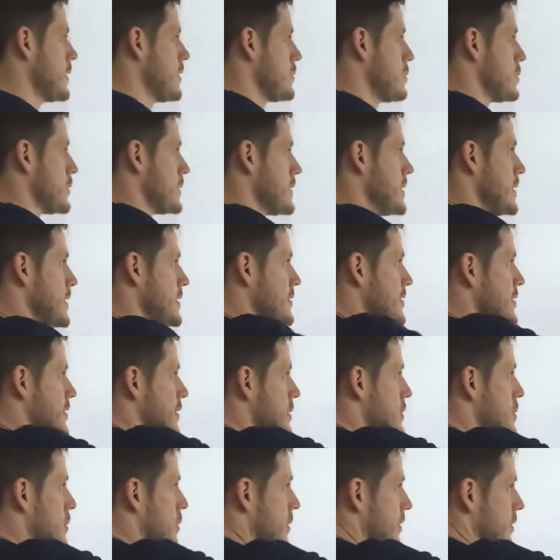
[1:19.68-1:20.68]
what these 3
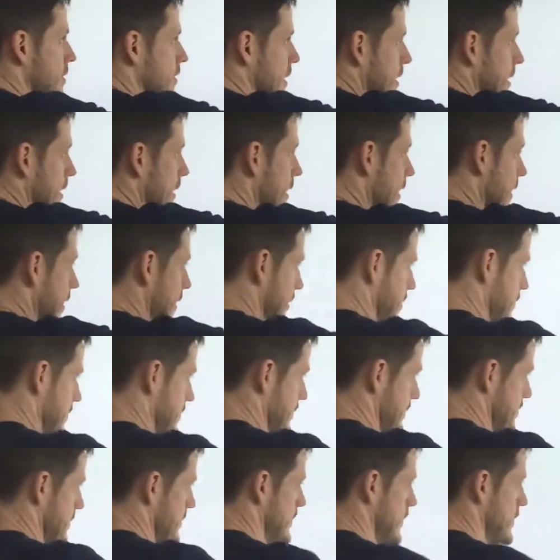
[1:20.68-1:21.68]
points are here.
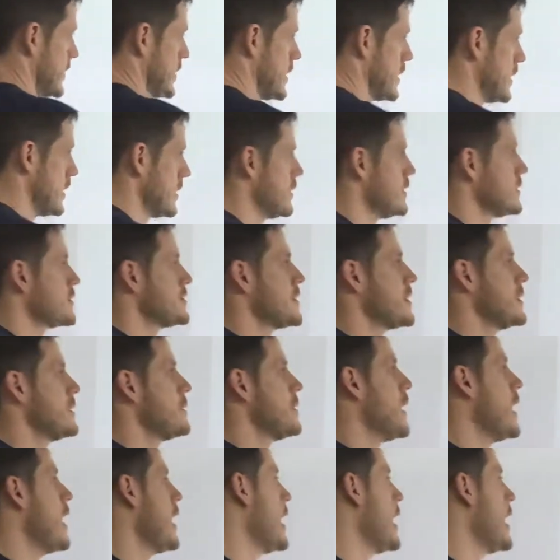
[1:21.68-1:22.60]
So